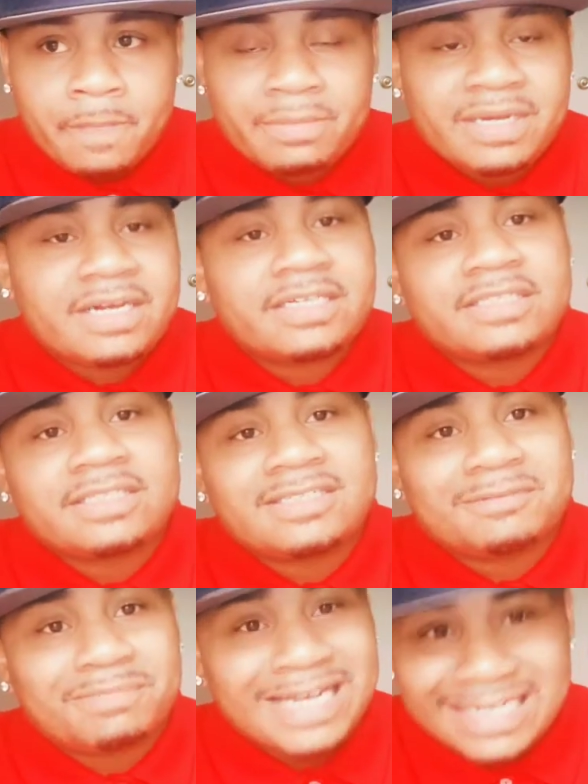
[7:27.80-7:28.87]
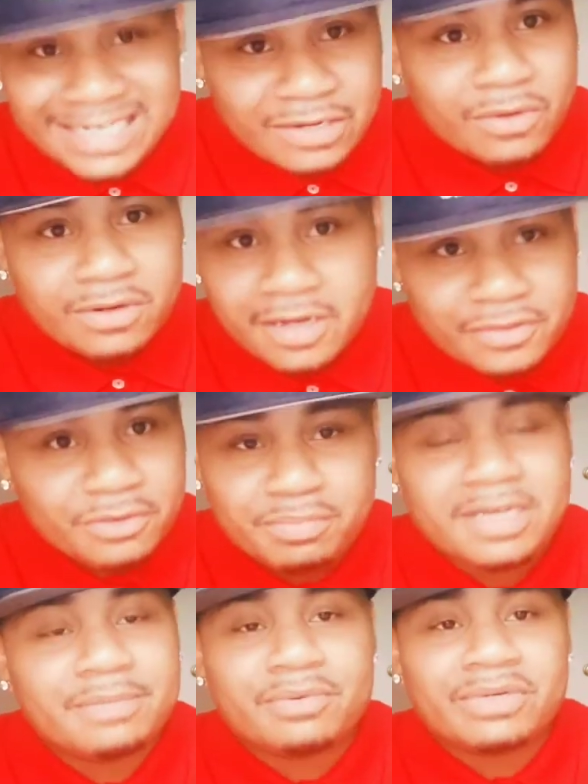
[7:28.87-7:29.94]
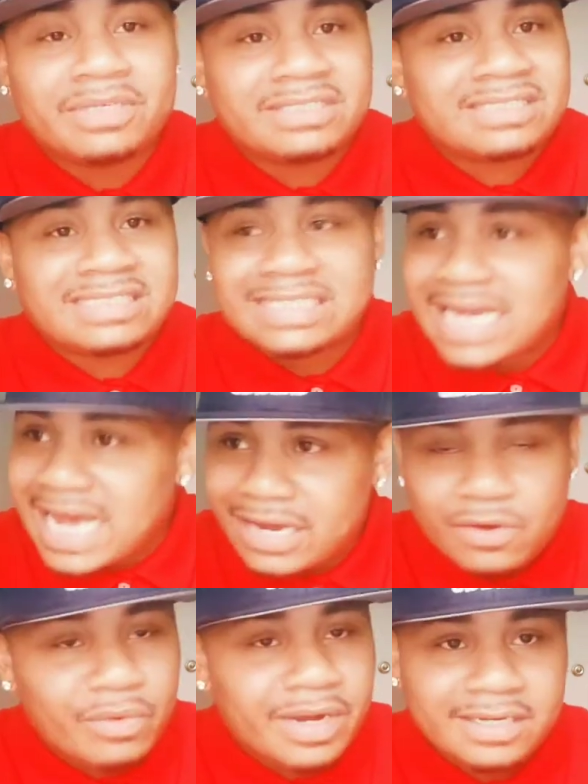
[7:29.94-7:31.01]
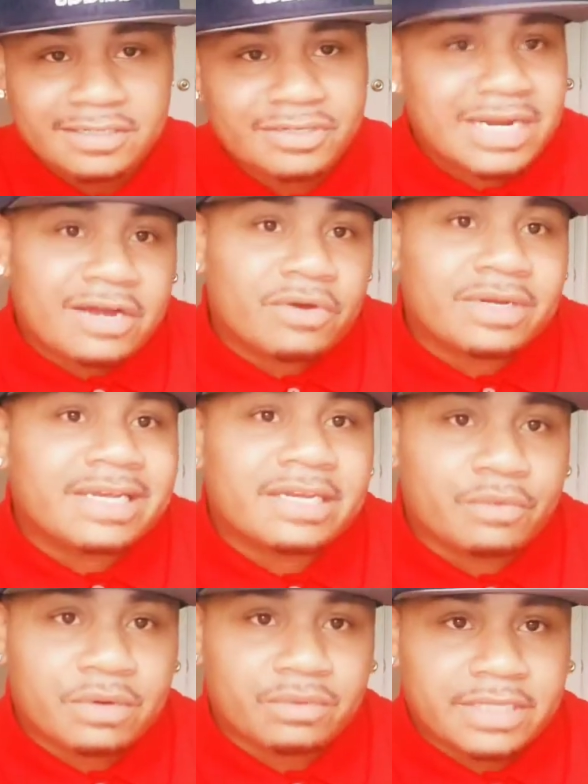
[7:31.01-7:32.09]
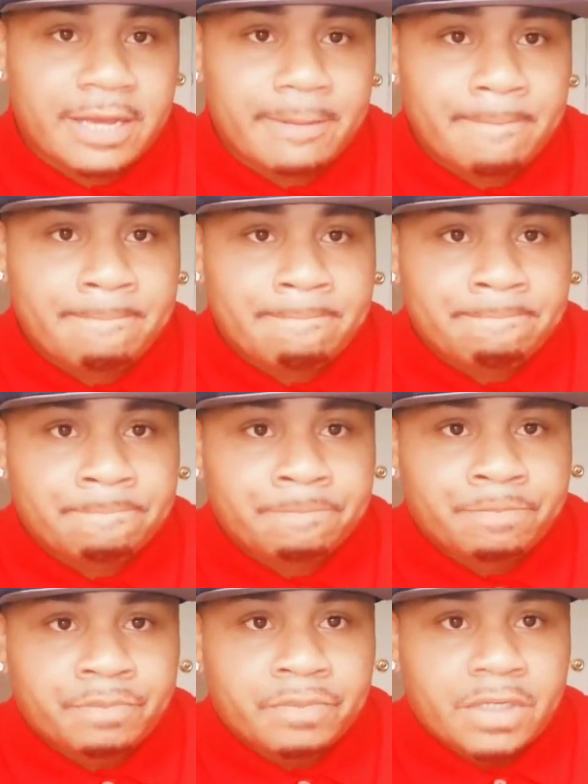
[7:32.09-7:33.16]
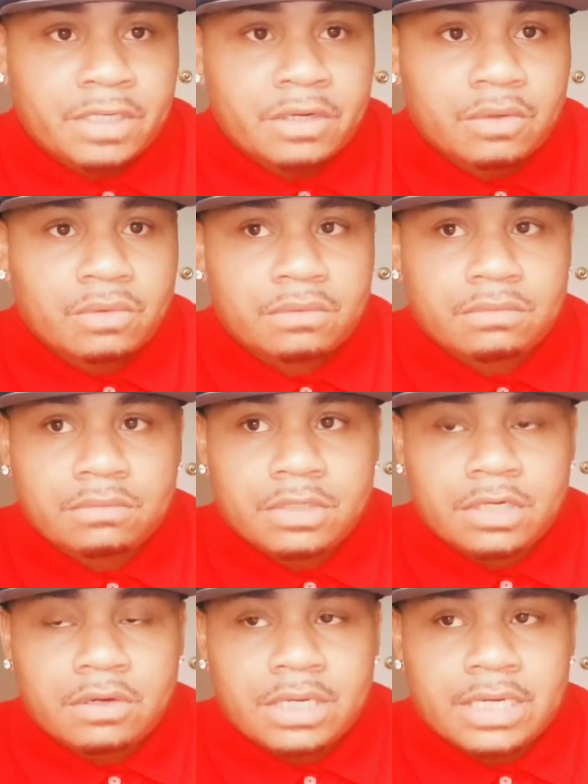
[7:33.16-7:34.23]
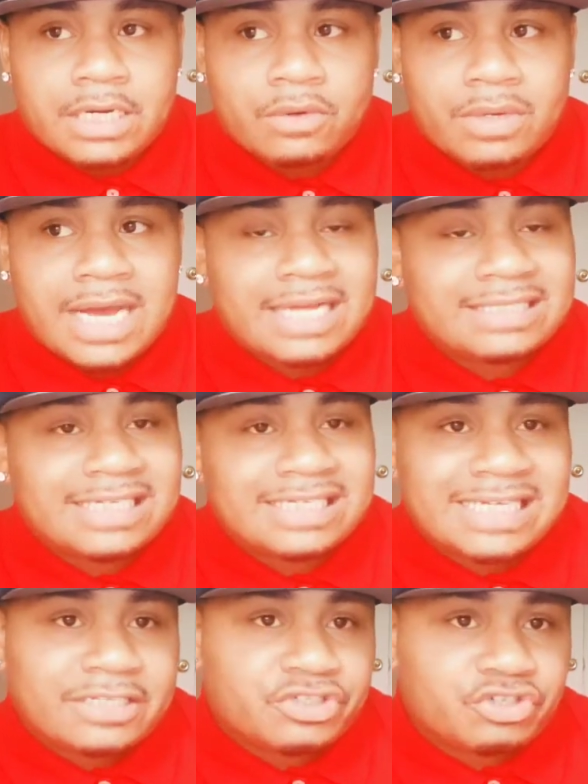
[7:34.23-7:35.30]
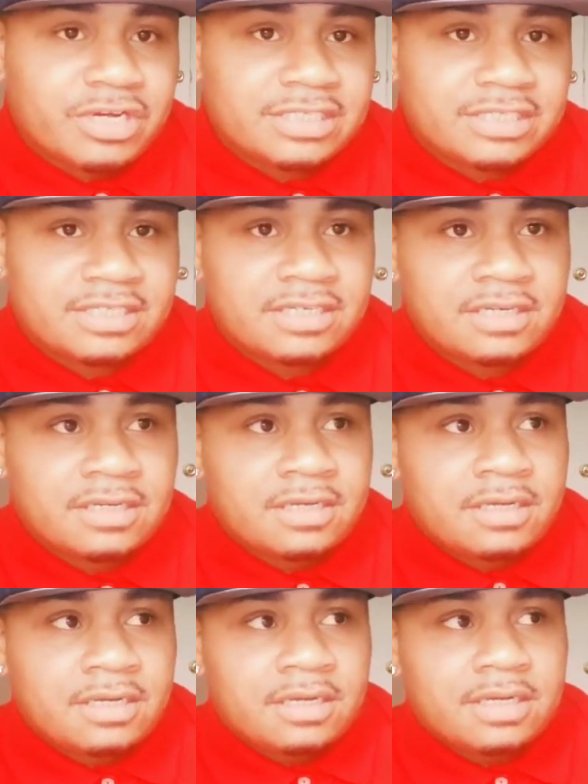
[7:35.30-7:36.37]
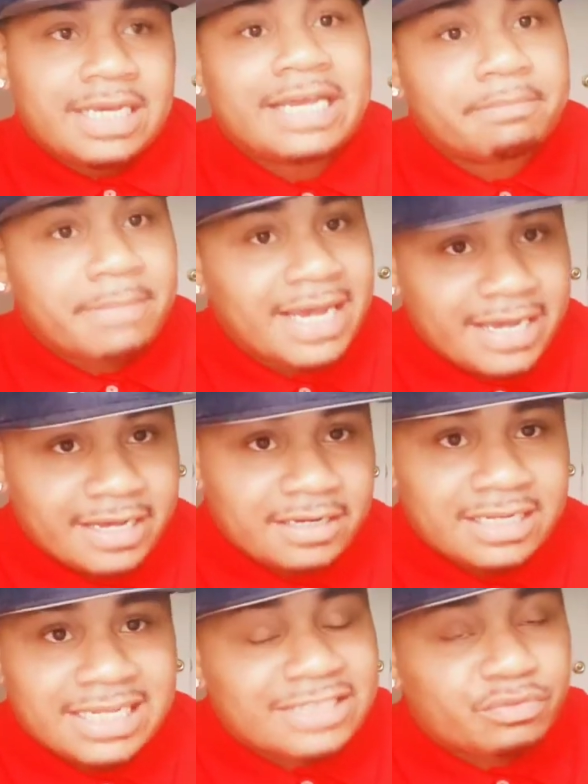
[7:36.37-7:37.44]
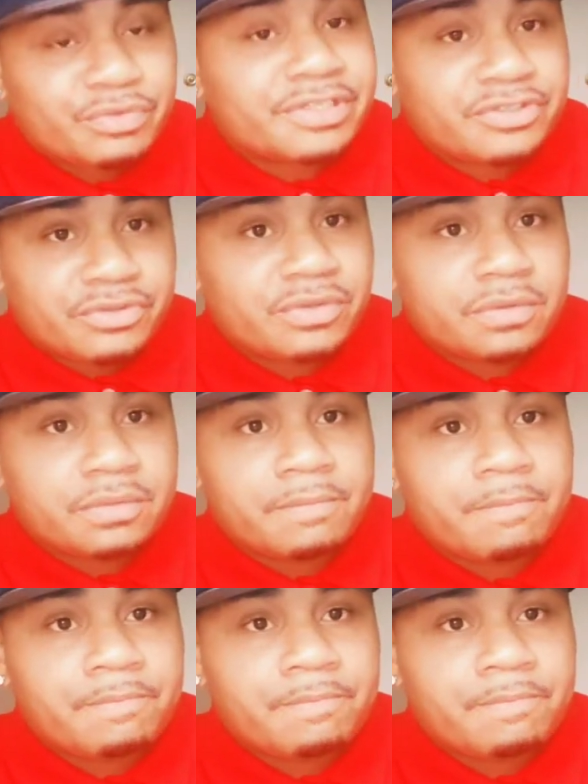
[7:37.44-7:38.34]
Because depending on other people is just you're not going to get anywhere with that. And I know God says not to trust in man, and that's really true.